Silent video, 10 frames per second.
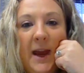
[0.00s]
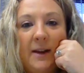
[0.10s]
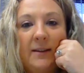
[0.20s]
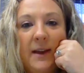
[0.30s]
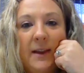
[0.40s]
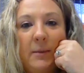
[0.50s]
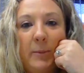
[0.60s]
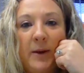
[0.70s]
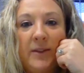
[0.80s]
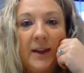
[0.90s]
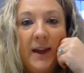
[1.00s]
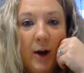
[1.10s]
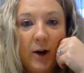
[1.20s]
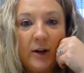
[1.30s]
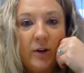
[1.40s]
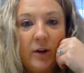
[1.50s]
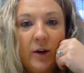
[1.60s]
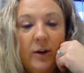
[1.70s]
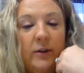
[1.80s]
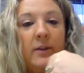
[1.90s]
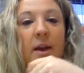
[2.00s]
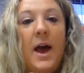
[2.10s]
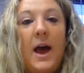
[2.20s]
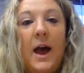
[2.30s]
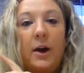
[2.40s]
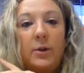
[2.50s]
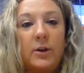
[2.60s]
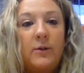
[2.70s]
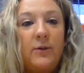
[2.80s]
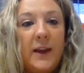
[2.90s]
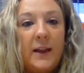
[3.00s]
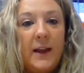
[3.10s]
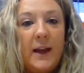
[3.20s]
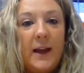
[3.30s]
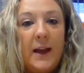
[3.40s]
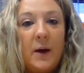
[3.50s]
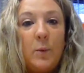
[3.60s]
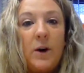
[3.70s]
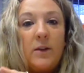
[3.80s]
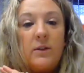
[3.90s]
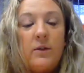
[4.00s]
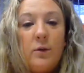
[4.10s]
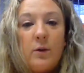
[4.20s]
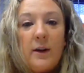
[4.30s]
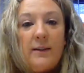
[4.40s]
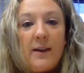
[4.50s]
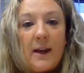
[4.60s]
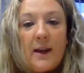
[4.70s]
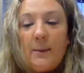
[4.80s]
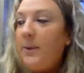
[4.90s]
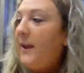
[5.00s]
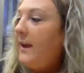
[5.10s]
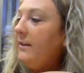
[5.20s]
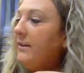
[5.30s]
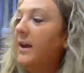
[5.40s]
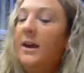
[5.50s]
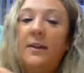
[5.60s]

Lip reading: asking them about the characters, how they're feeling, where the story is taking place.